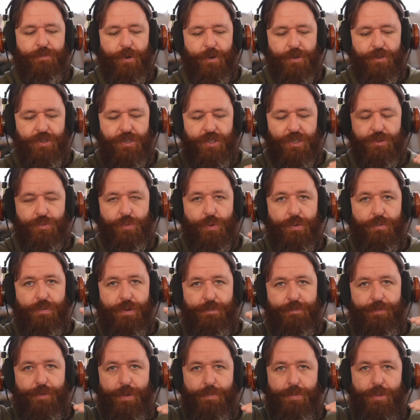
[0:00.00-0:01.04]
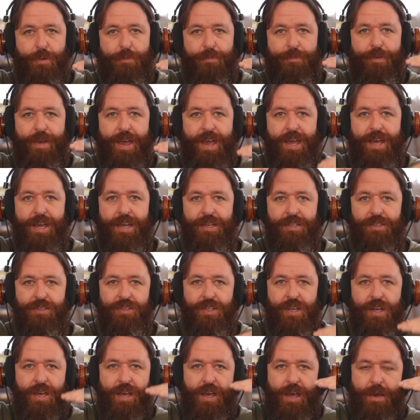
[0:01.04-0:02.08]
Versus when we flip the
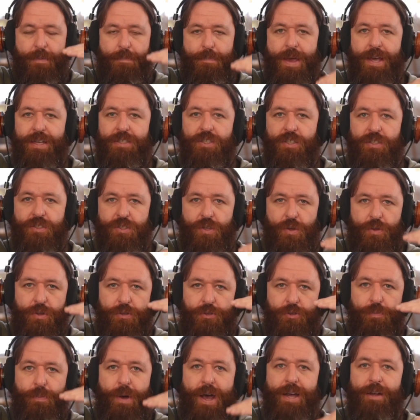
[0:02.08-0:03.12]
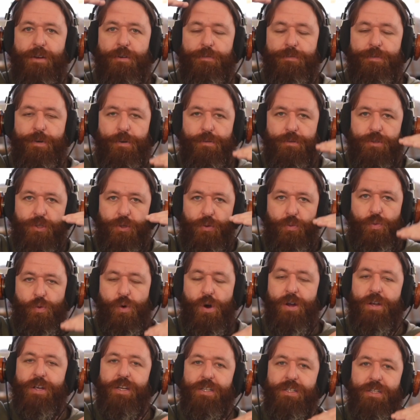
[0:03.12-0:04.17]
phase, it makes it so those microphones are
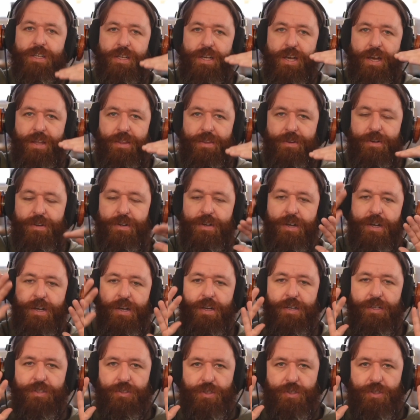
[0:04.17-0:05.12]
working together,